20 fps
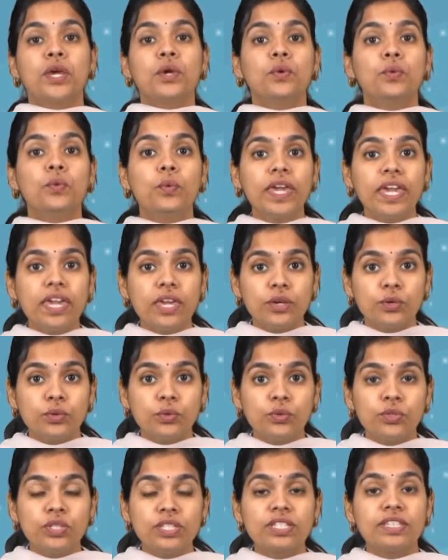We
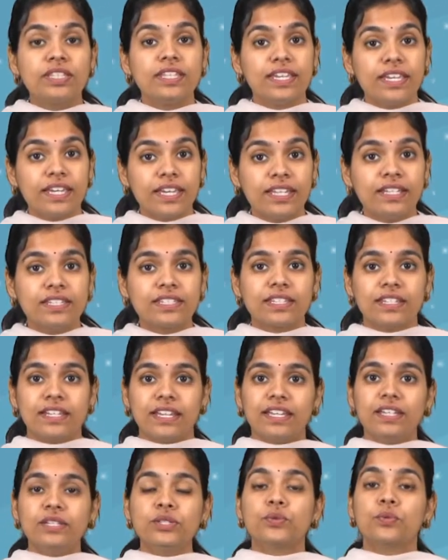use the
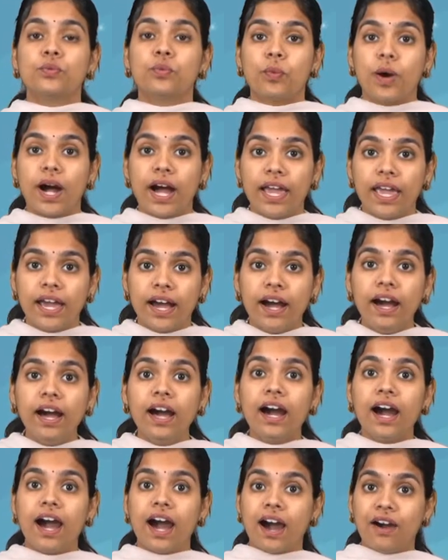internet via
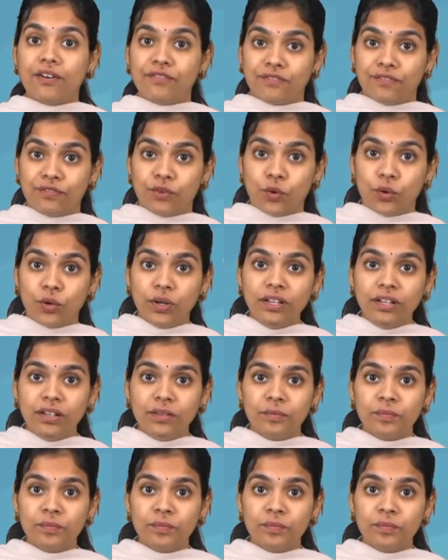our phone